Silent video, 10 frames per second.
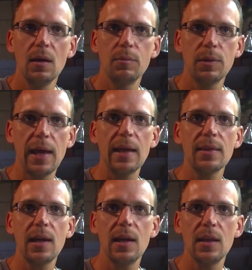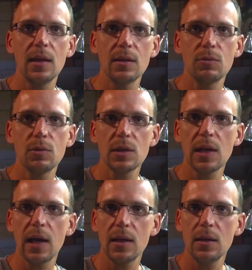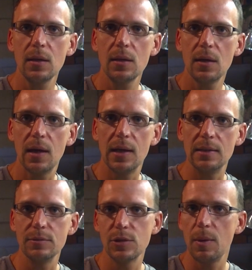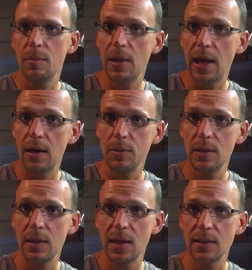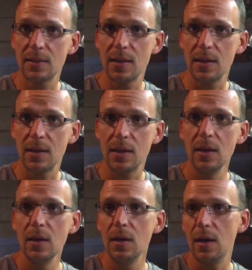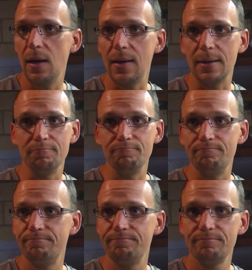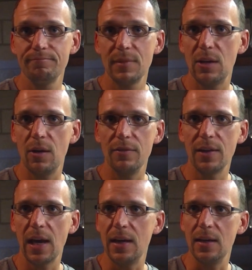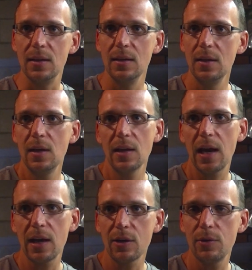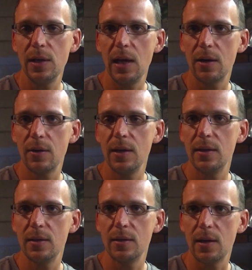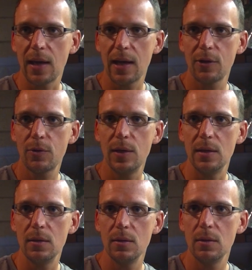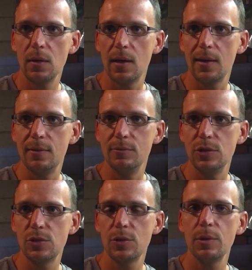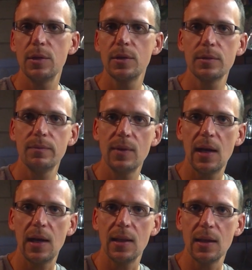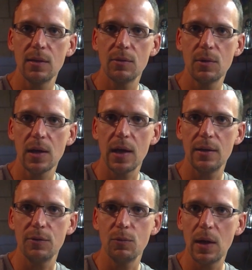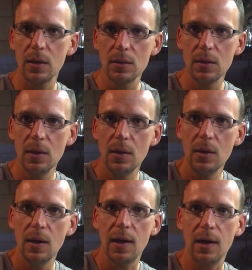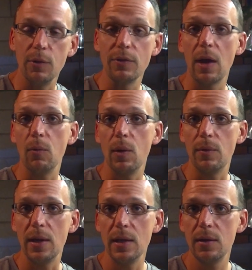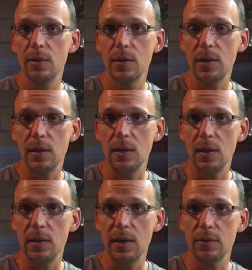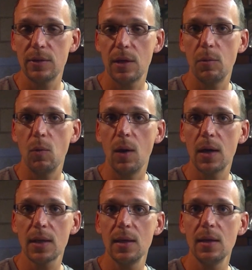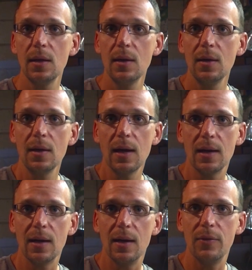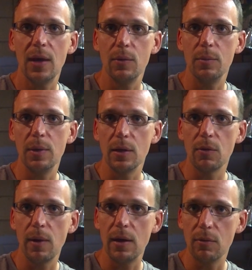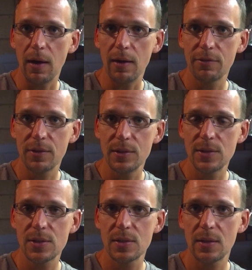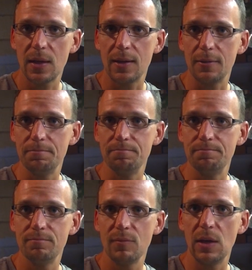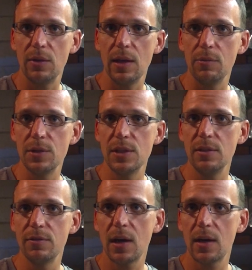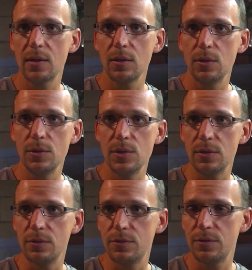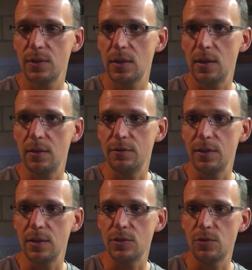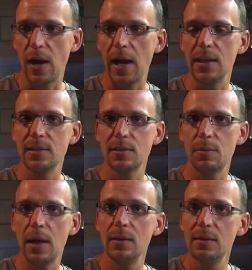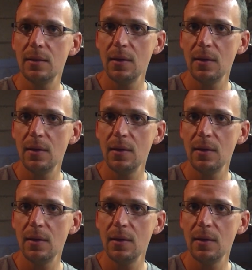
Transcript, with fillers: plant that I'd like to work on, um, so maybe that'll be the next thing. Um, you know, I've got a concrete area, a concrete um, distributor that I'd like to work on as well. Uh, we've got one right here in, in downtown Milwaukee. Uh, that would be a great reference. Um, you know, they receive carloads of of uh, dry cement